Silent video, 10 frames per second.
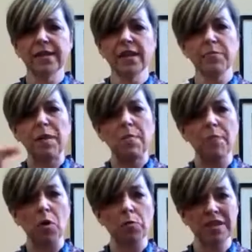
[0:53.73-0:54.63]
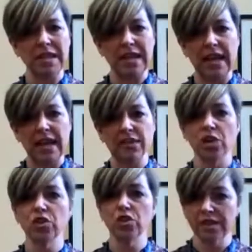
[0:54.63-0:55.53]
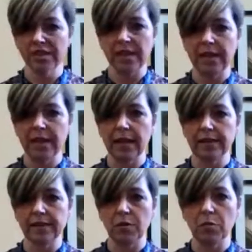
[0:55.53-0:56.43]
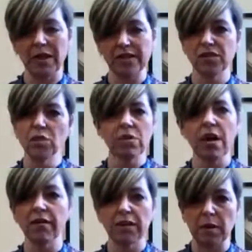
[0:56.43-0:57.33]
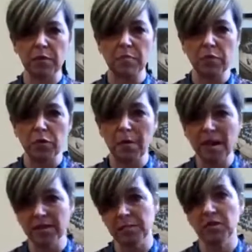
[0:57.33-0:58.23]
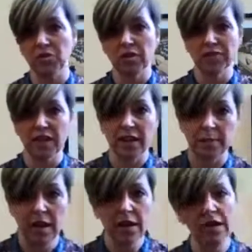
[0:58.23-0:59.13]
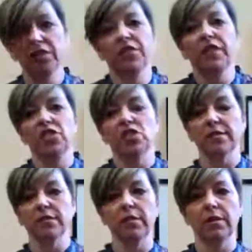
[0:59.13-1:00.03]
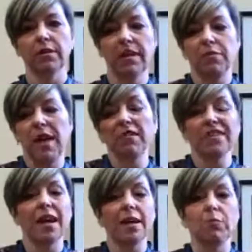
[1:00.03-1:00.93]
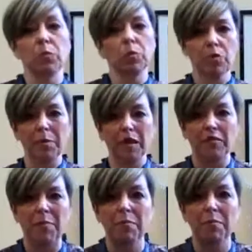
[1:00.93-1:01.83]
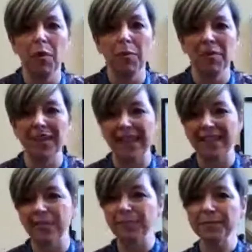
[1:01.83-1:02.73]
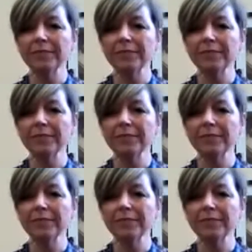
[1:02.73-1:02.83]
I'll say bim bom to the end, just in case we get so carried away with Bruno Mars, we don't have time to finish it. So if we have time, we'll do a bit of bim bom at the end.